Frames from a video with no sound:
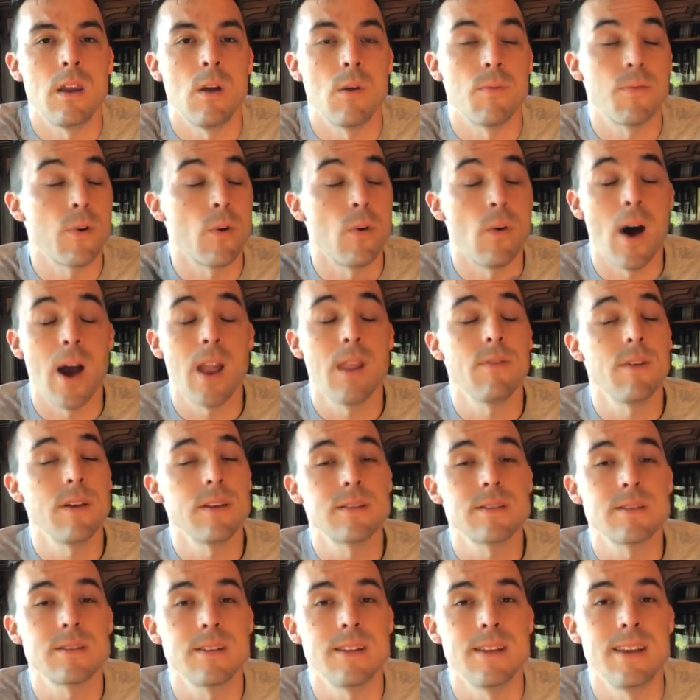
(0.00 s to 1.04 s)
For a lot of
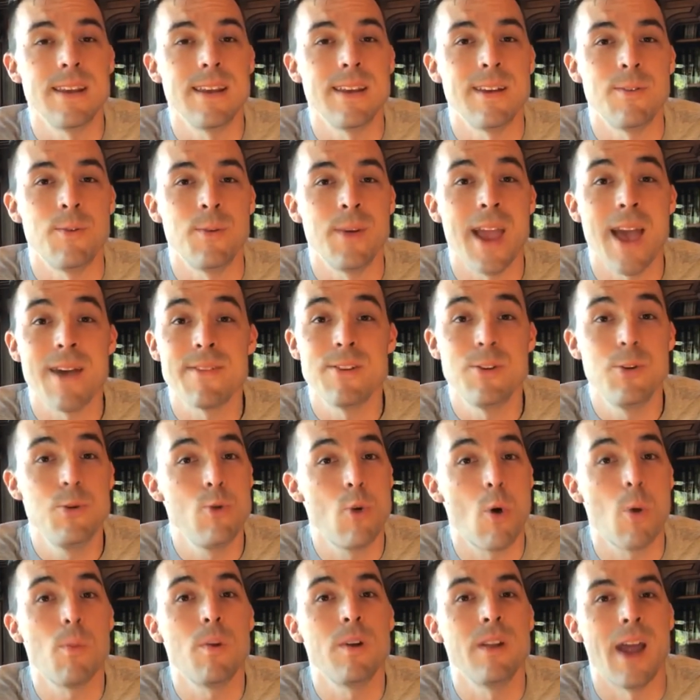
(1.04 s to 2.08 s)
us, we have a new
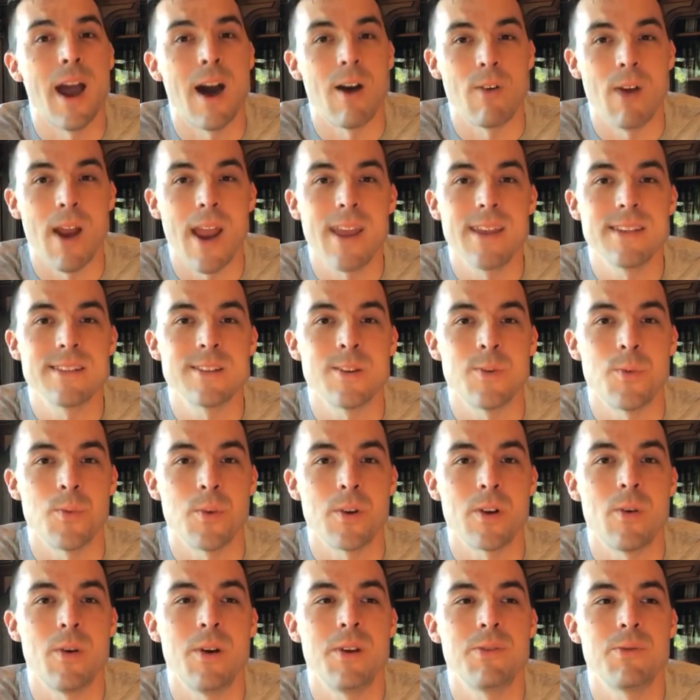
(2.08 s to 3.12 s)
normal now, right? So when
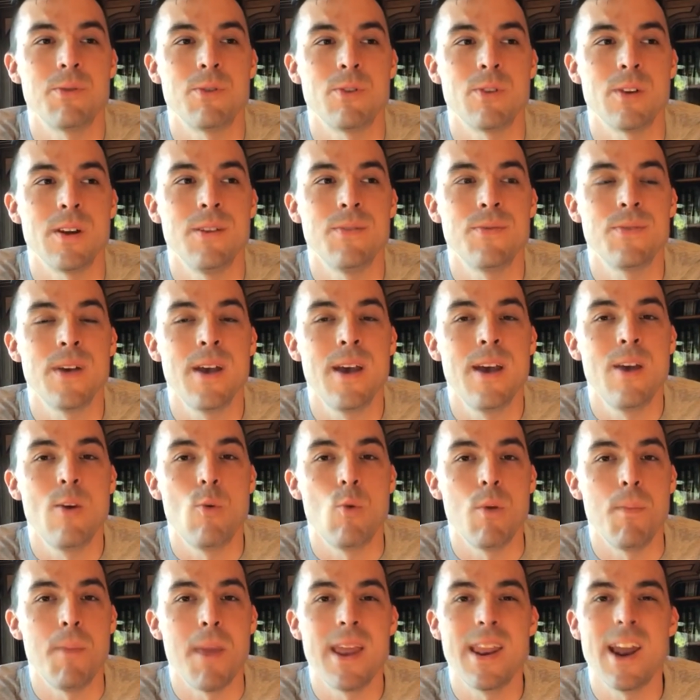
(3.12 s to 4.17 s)
we're going through grief,
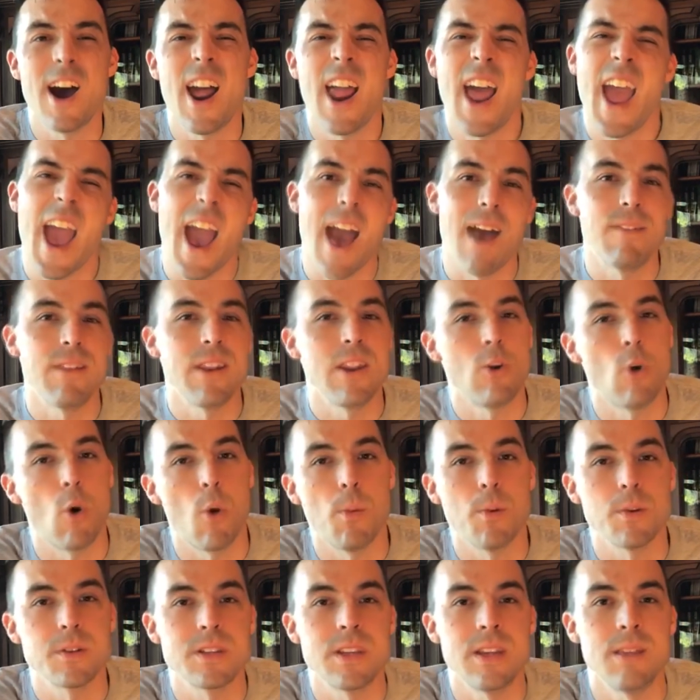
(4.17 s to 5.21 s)
we may not have any
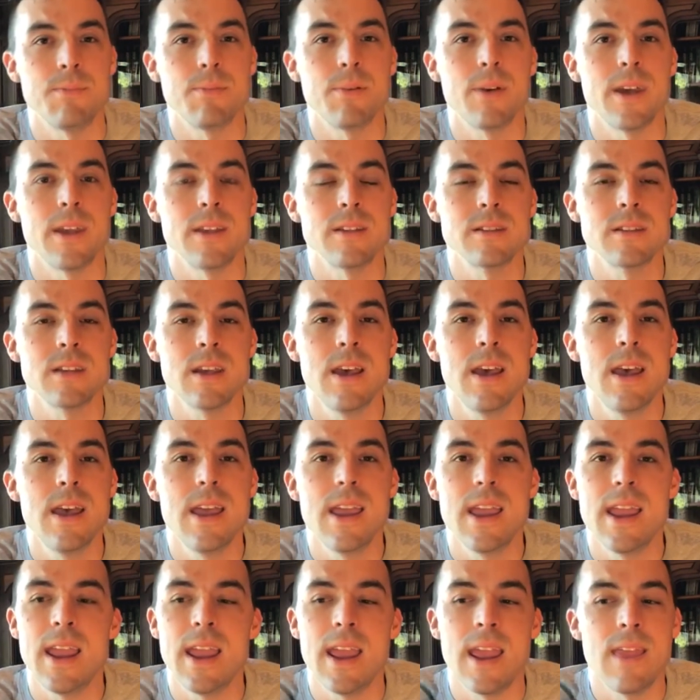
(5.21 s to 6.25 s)
normalcy in place,
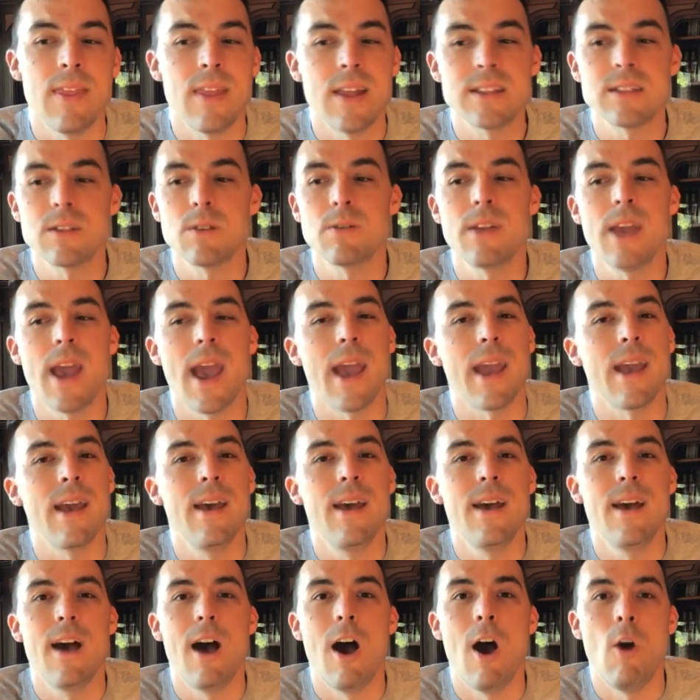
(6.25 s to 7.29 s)
and that's okay.
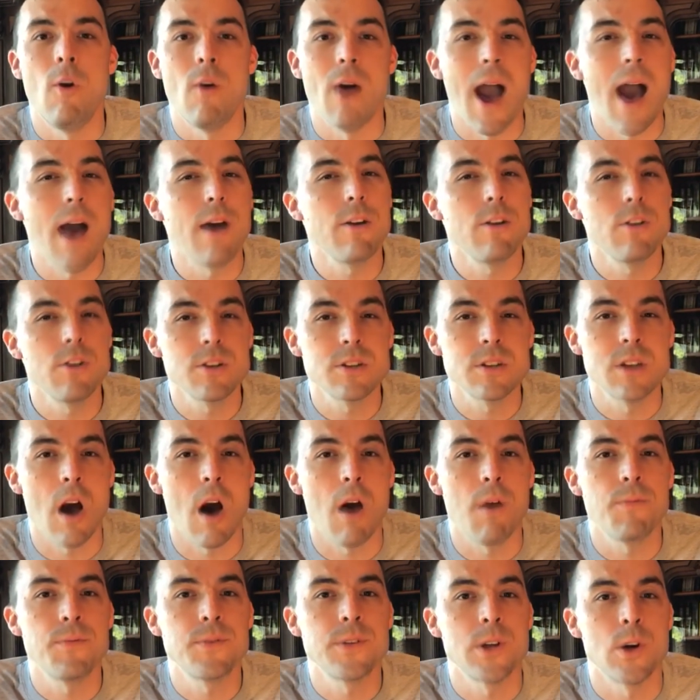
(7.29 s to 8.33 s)
Allow
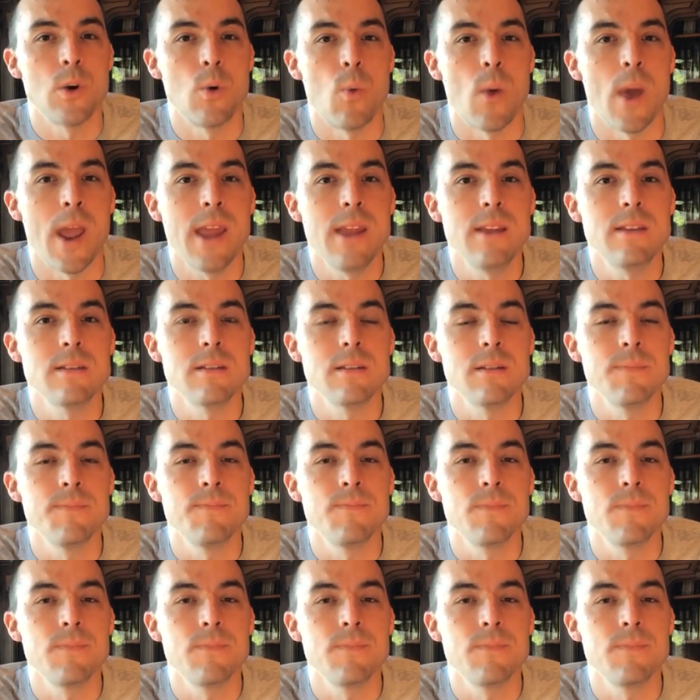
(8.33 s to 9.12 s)
yourself to wait